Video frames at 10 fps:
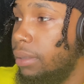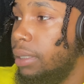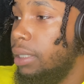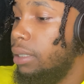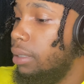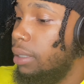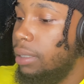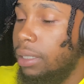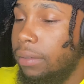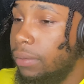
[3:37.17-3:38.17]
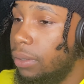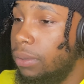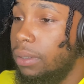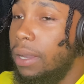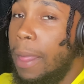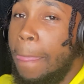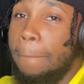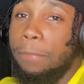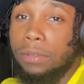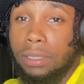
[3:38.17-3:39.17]
See, it's different though.
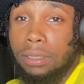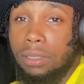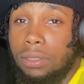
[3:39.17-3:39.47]
See,